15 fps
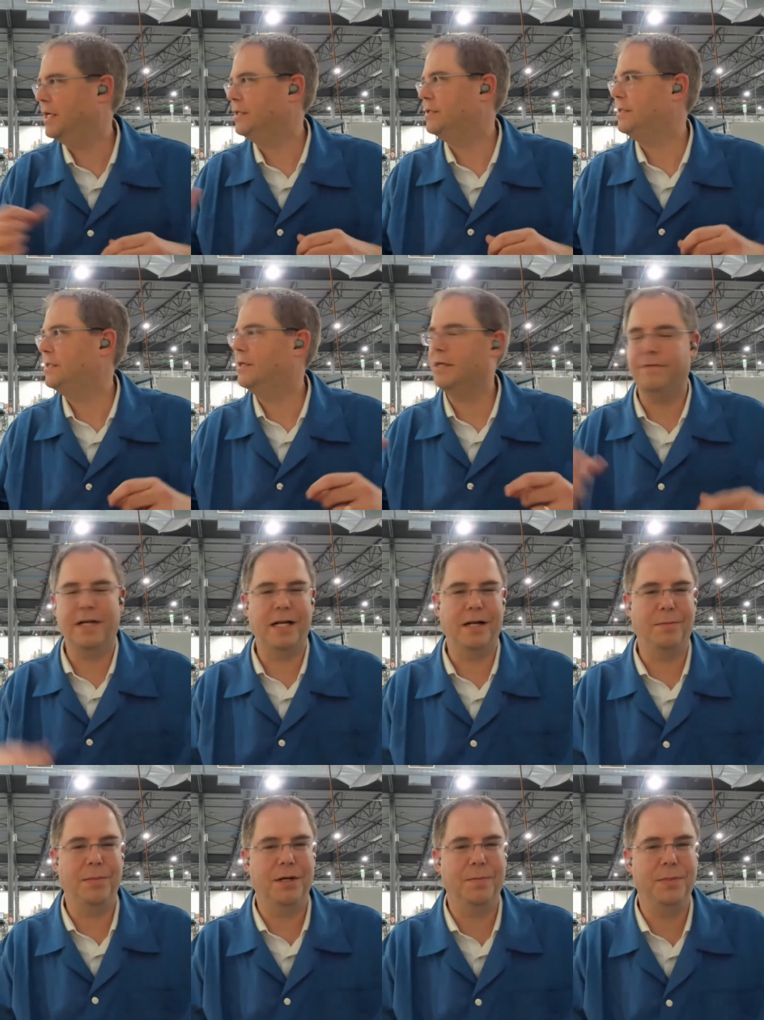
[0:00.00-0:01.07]
I could have had
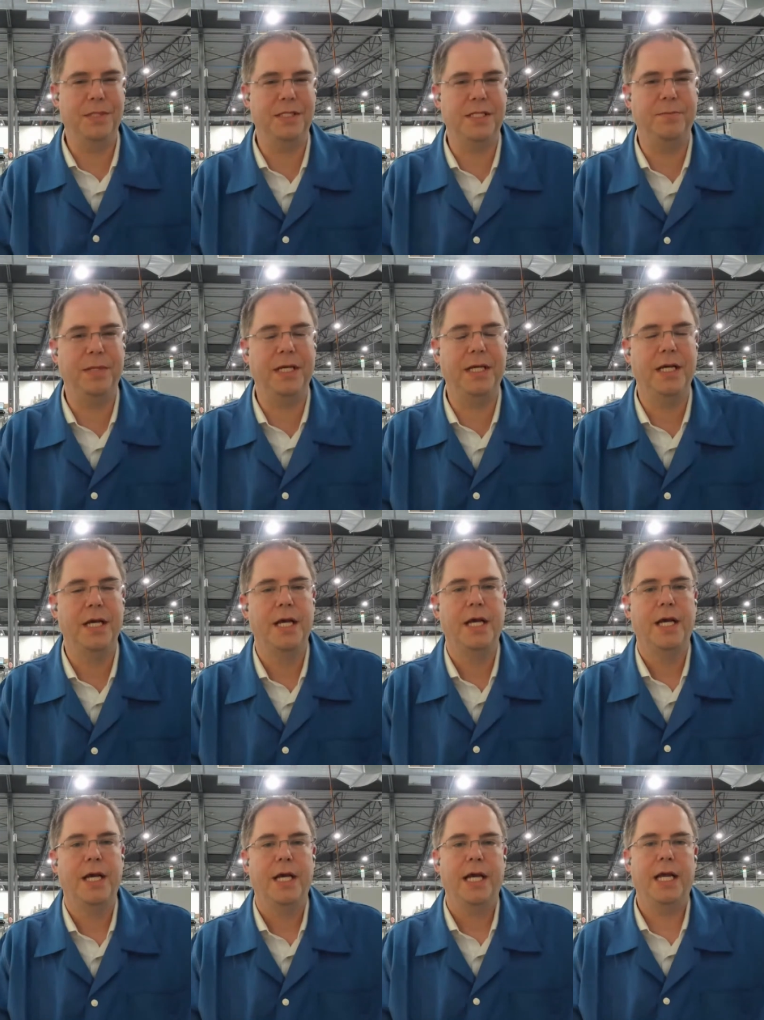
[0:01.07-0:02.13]
a bare PCB,
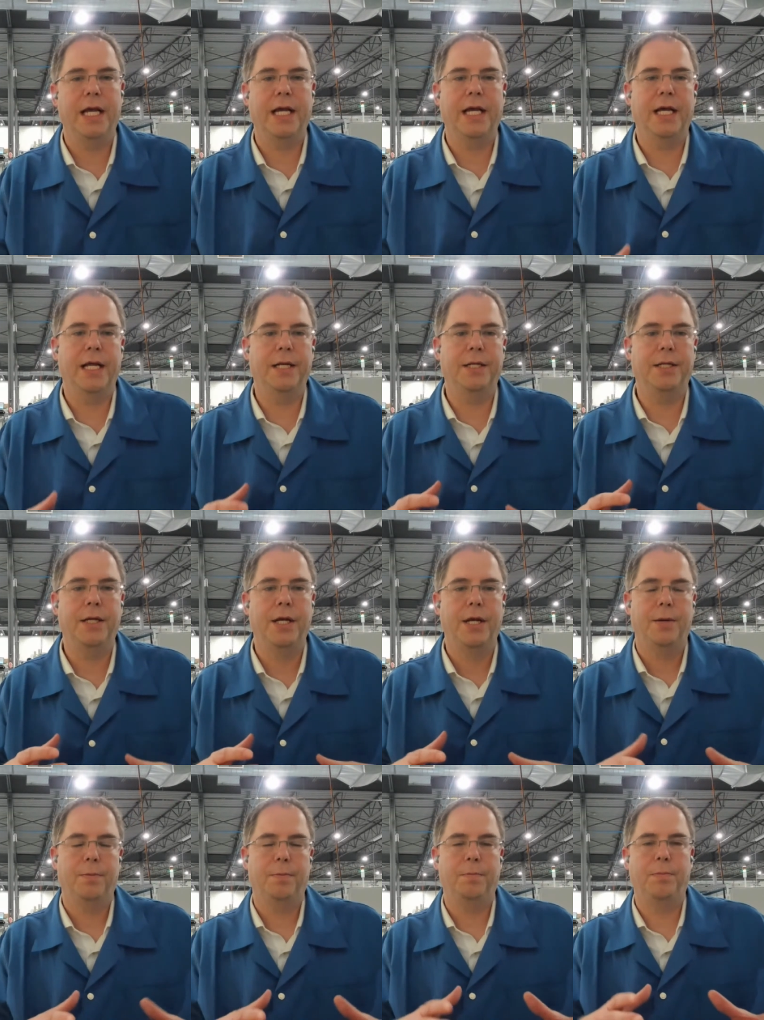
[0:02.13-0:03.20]
and
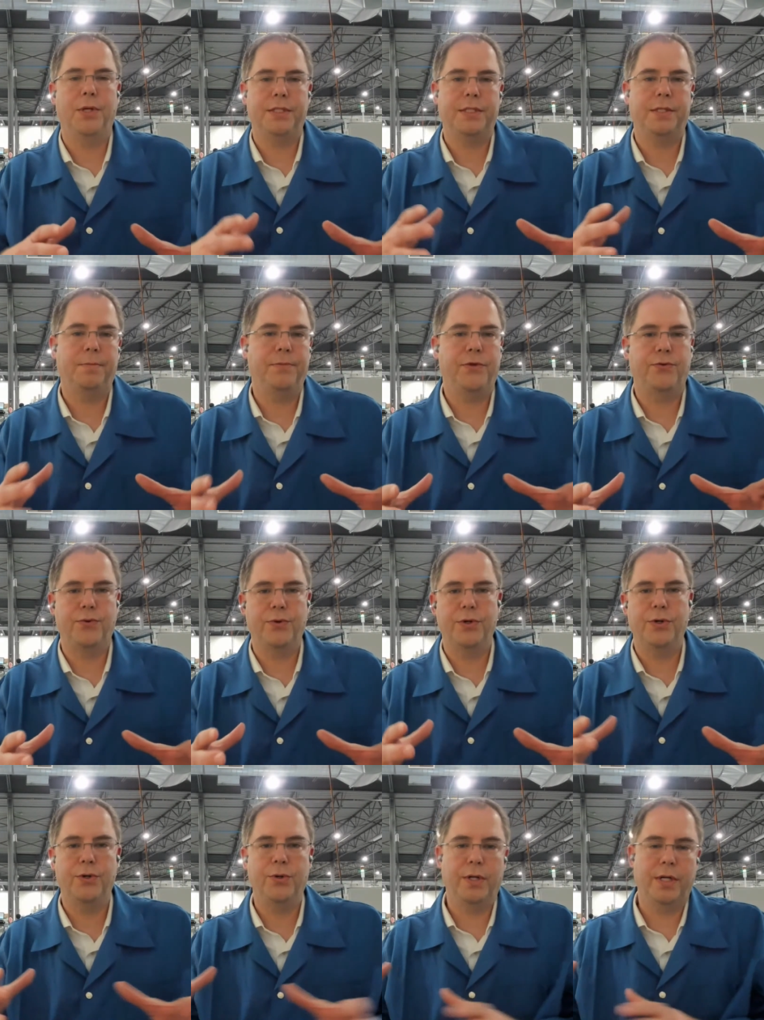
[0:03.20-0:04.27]
puts them
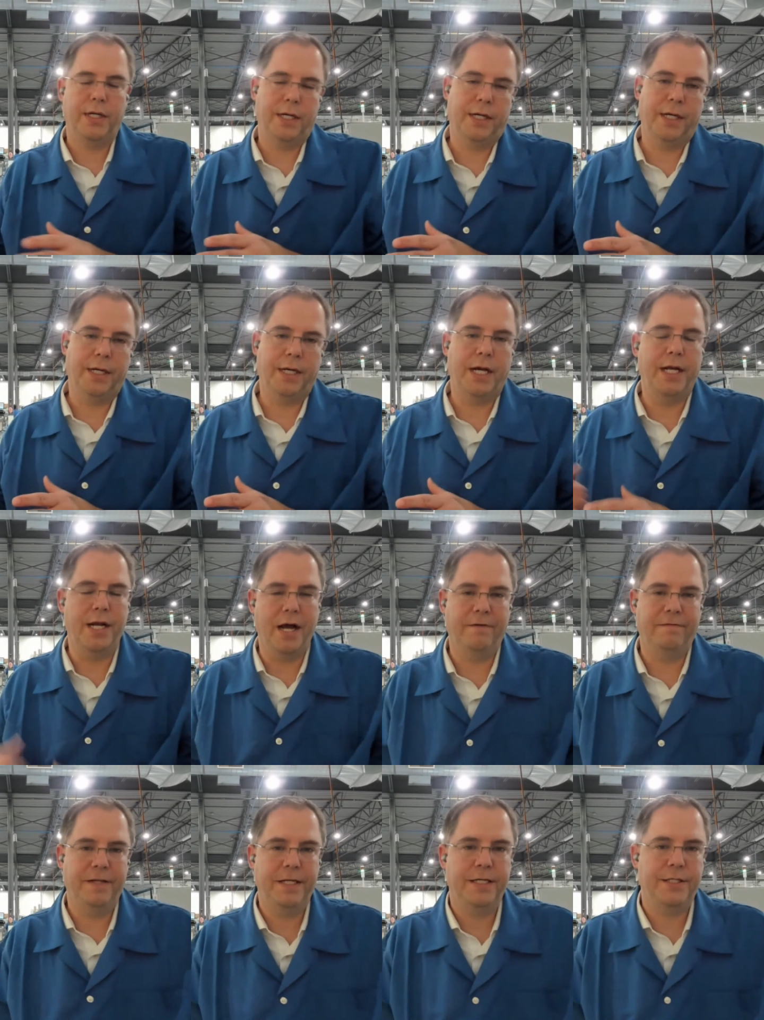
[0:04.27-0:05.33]
through an
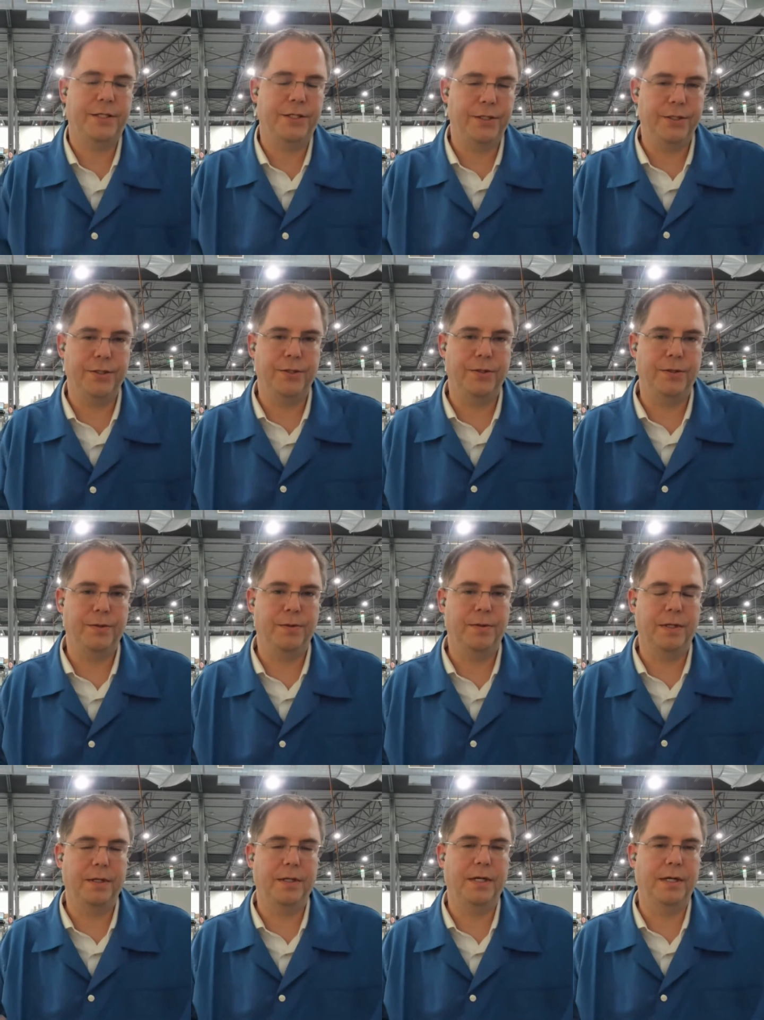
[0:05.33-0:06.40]
oven to
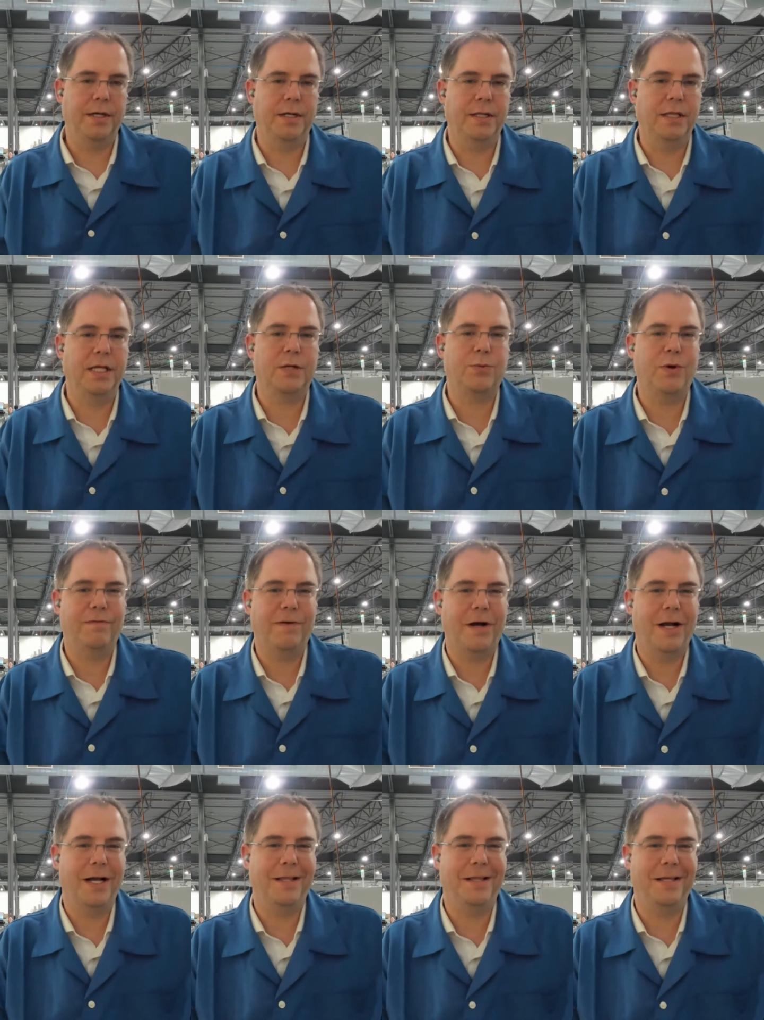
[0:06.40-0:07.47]

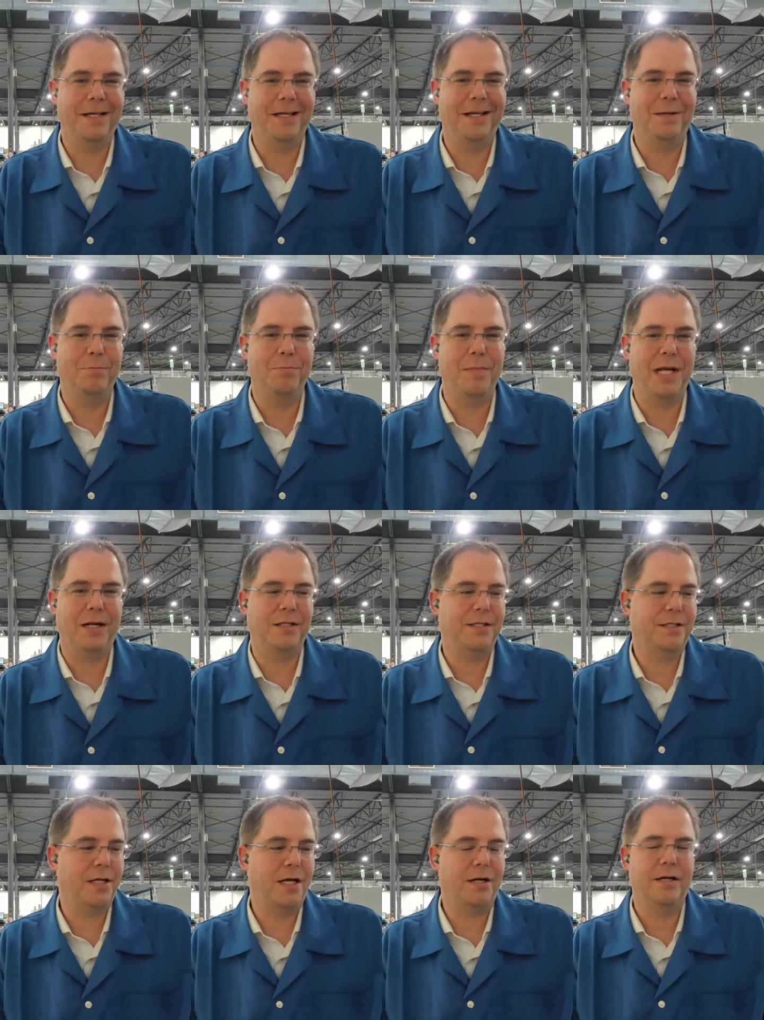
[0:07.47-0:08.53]
liquefy the metal
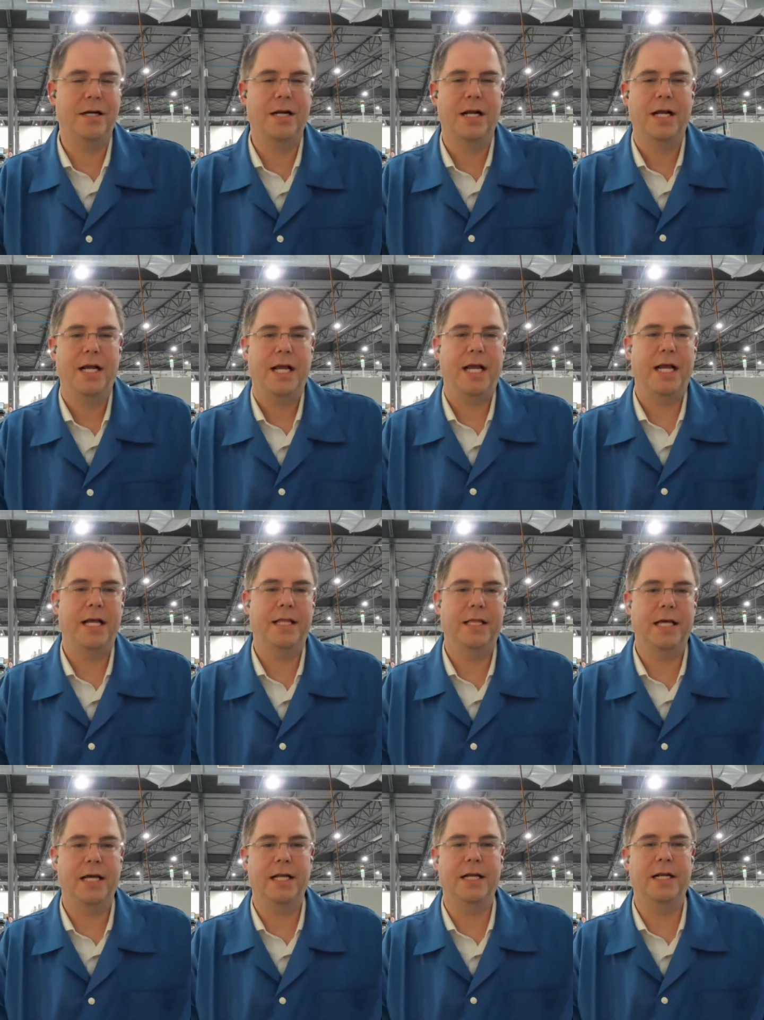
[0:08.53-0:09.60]
solder, and
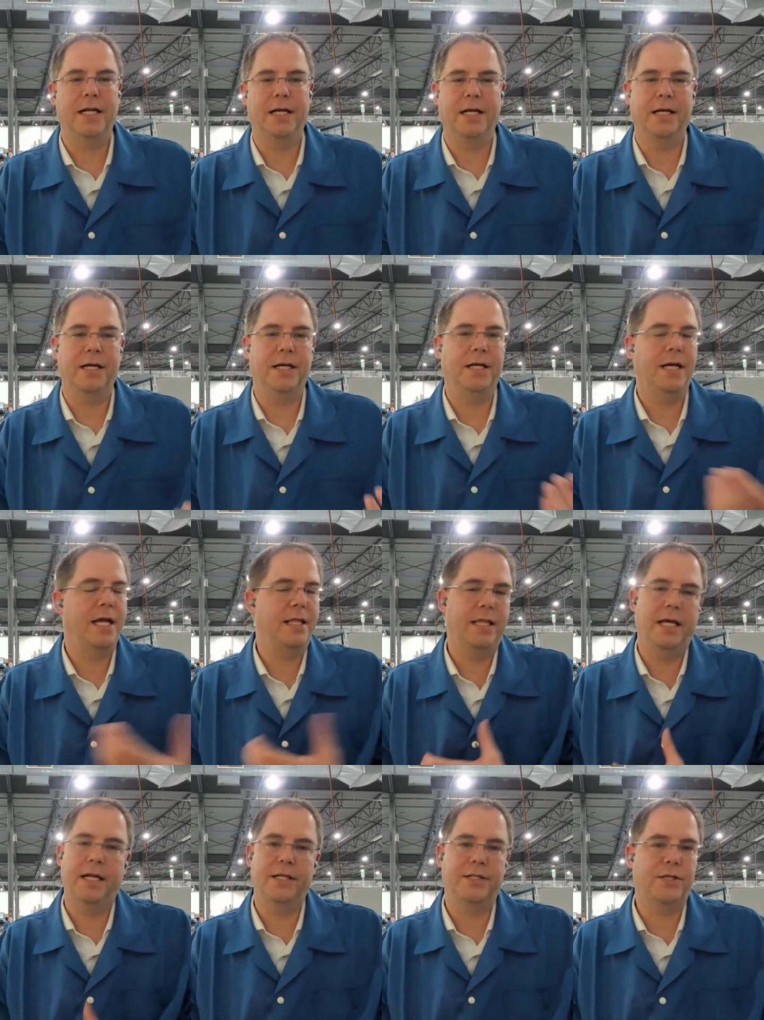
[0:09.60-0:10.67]
then
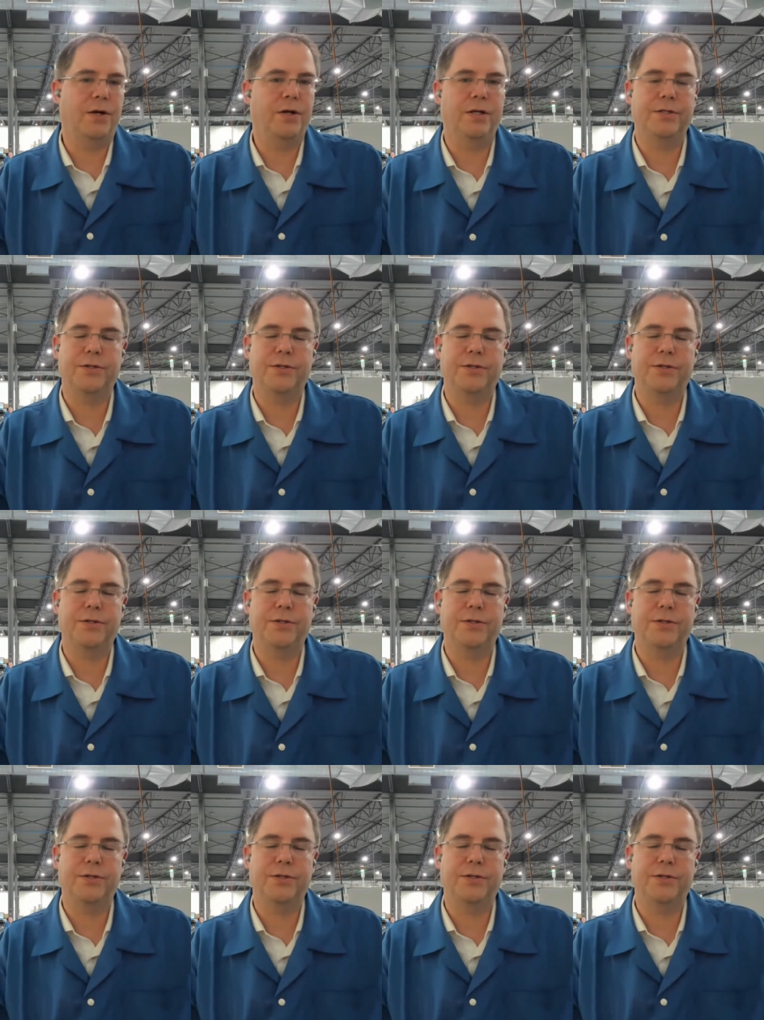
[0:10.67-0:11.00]
it's all